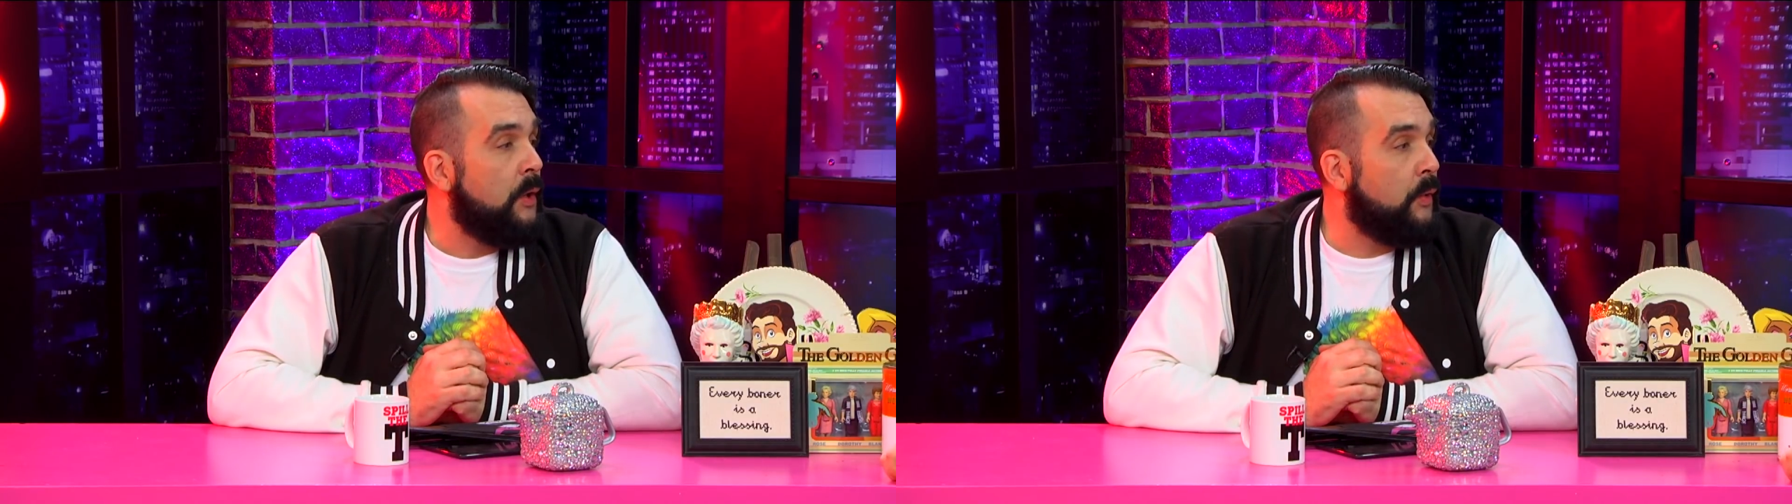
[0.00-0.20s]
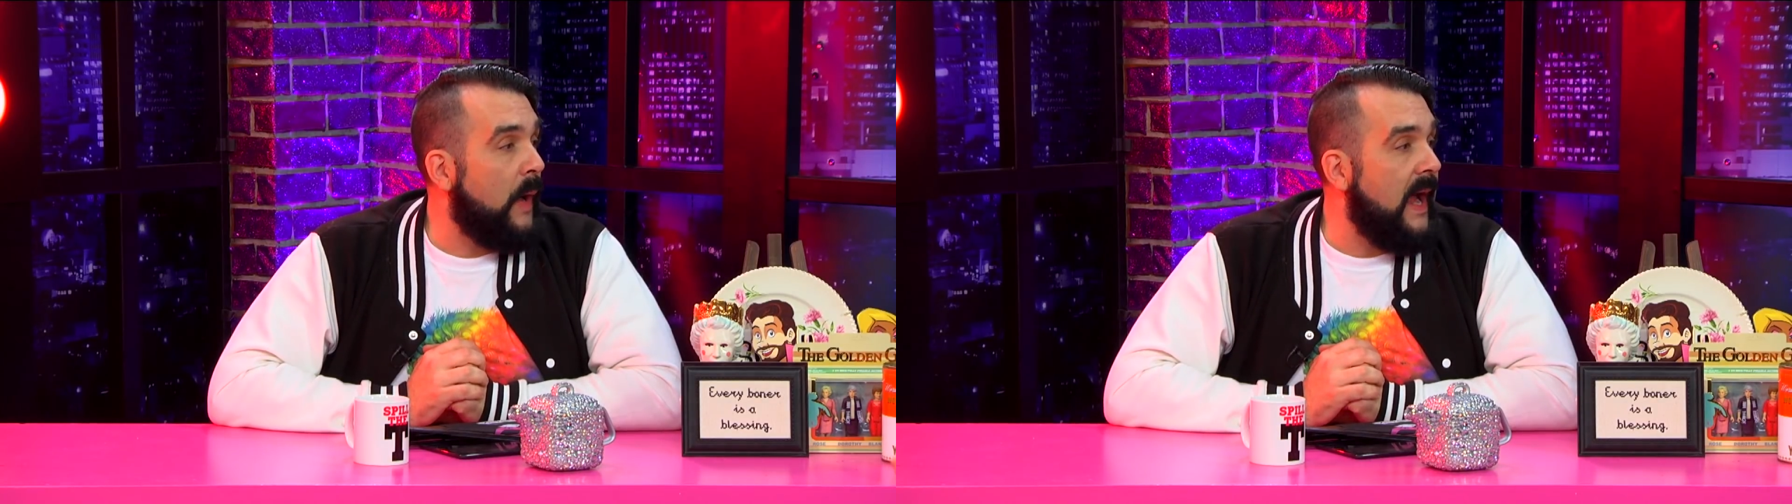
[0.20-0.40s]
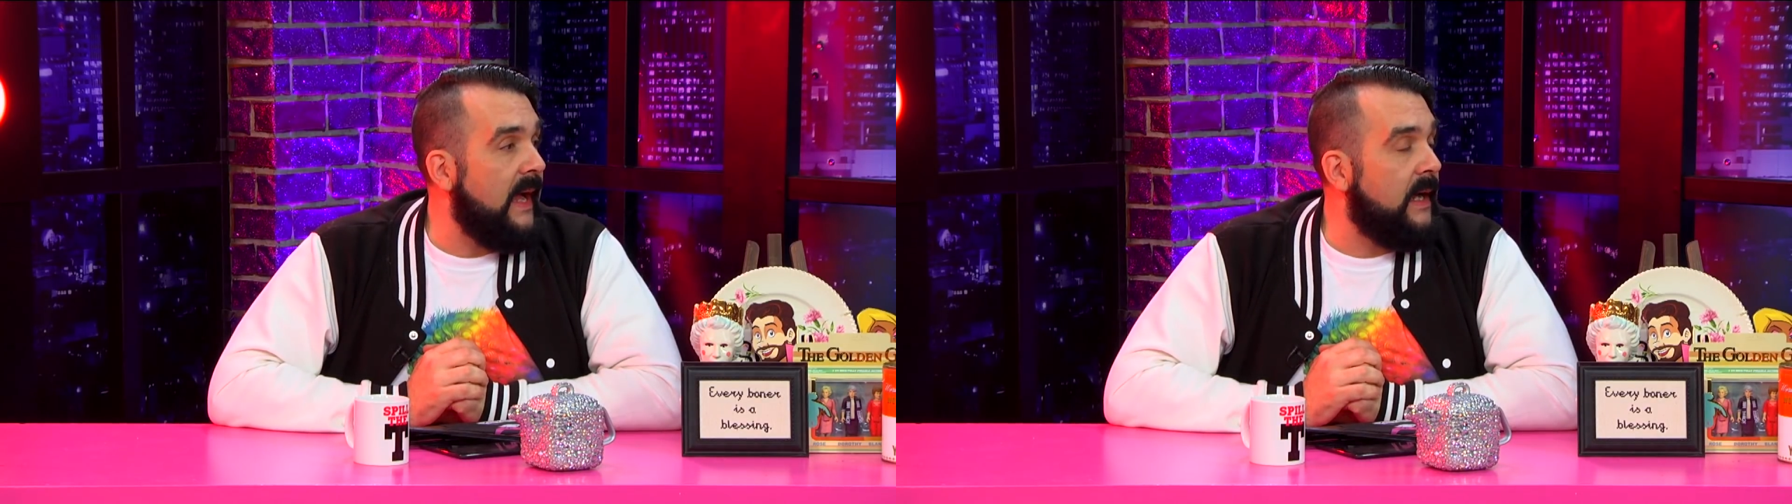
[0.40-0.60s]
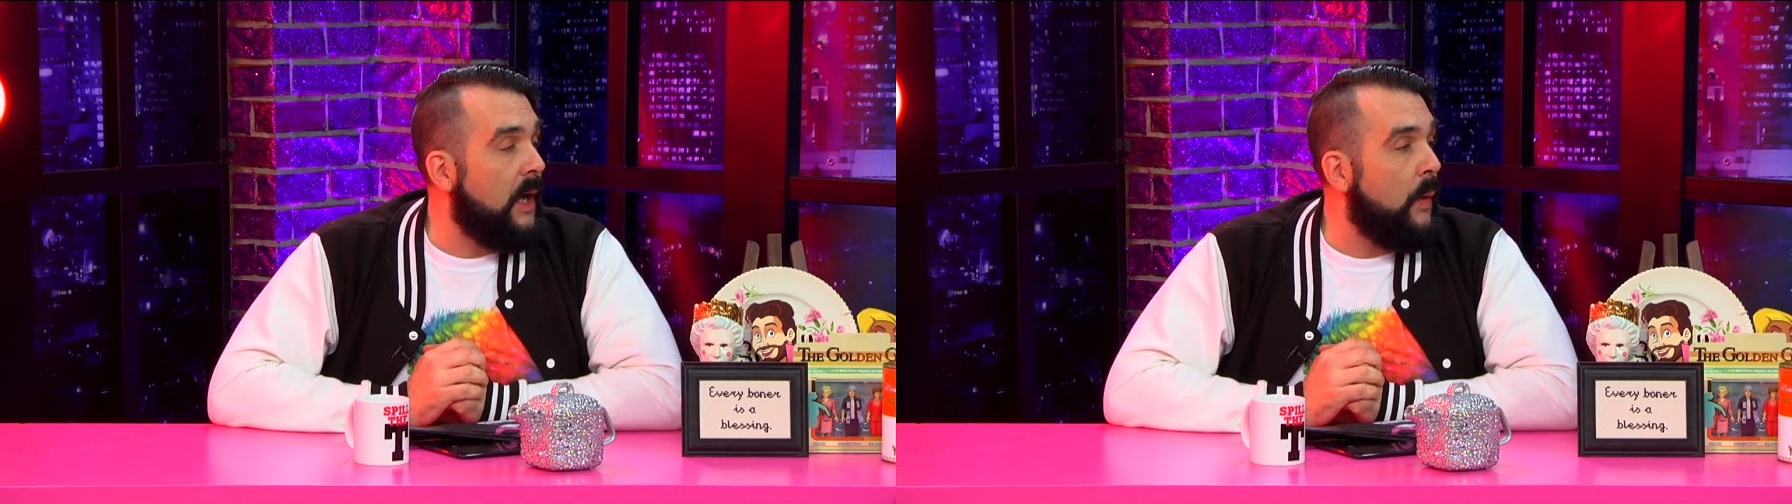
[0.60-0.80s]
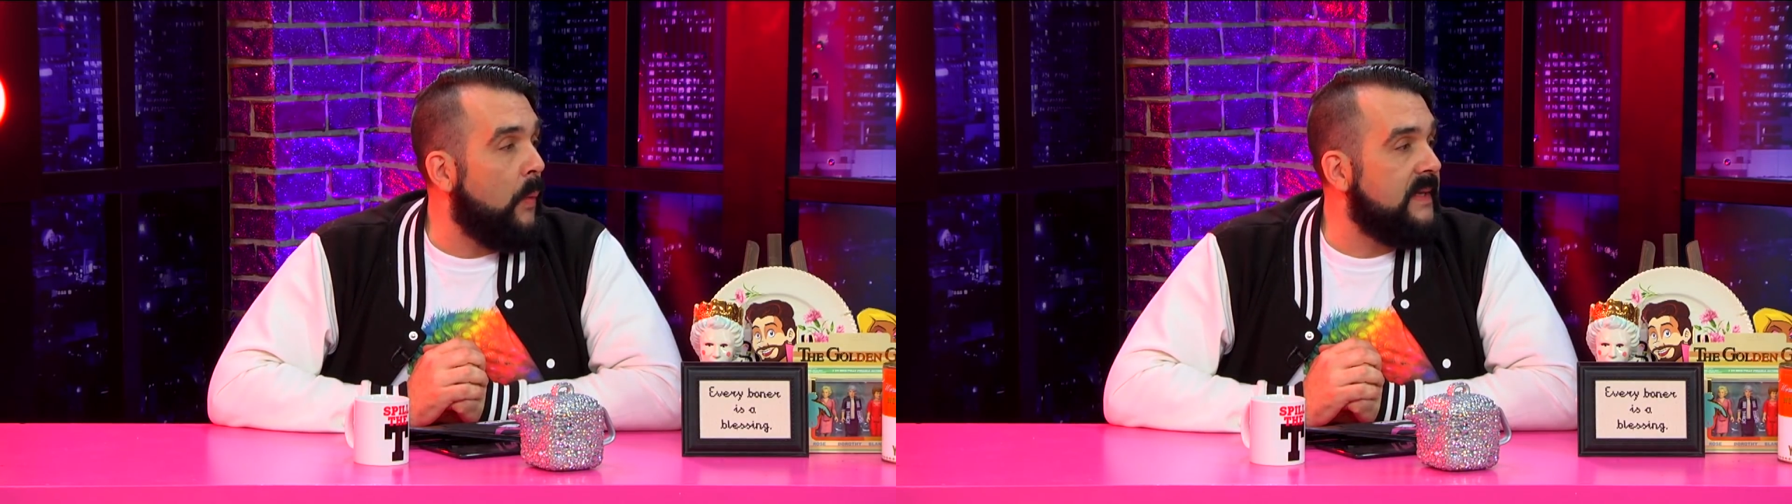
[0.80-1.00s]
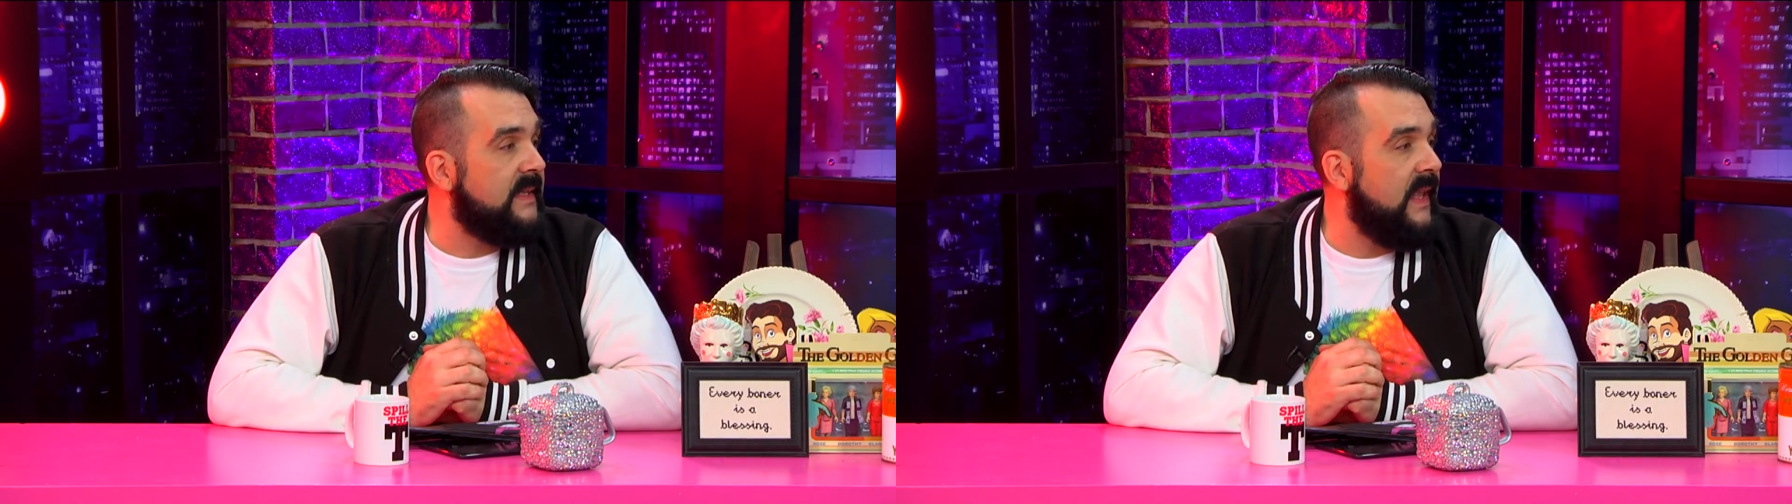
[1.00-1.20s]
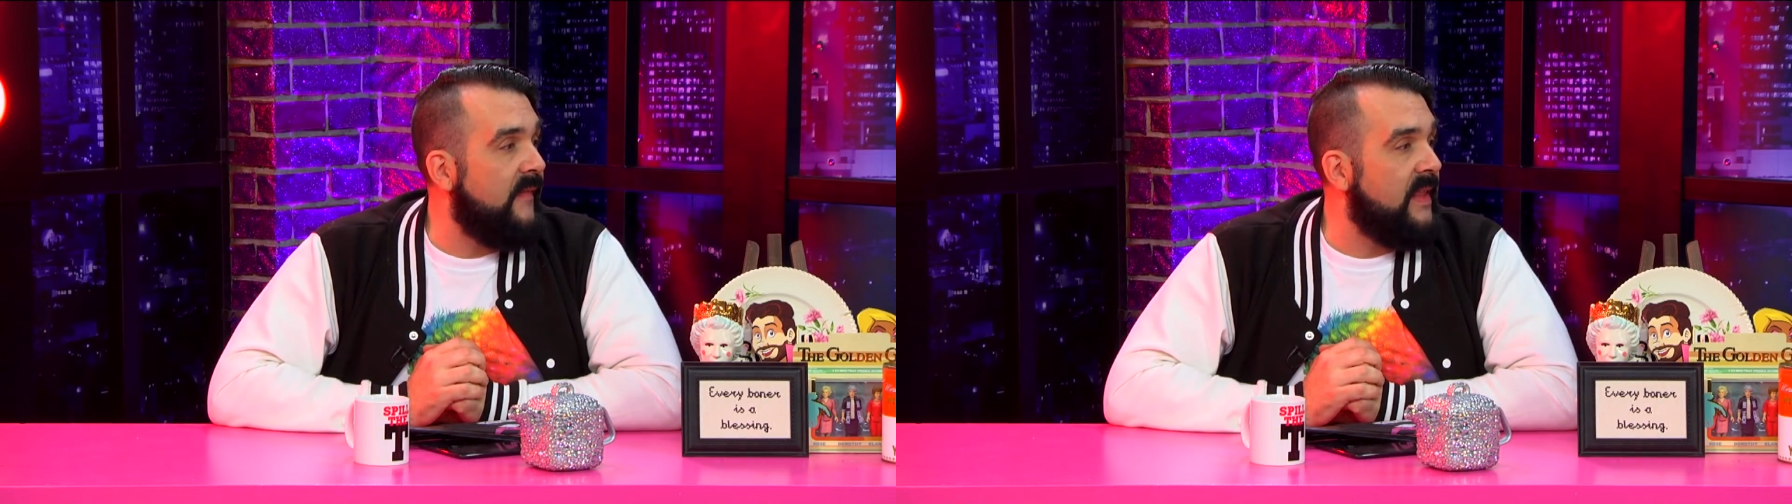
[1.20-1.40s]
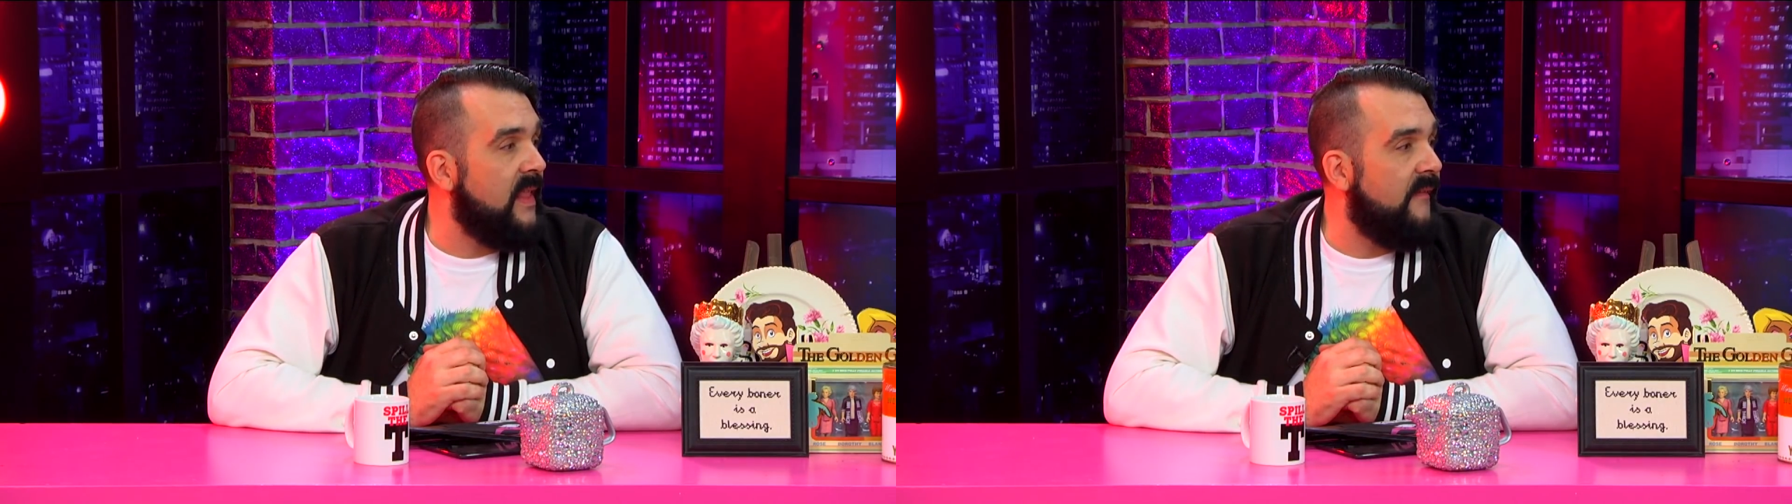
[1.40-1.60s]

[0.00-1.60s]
Craig was living La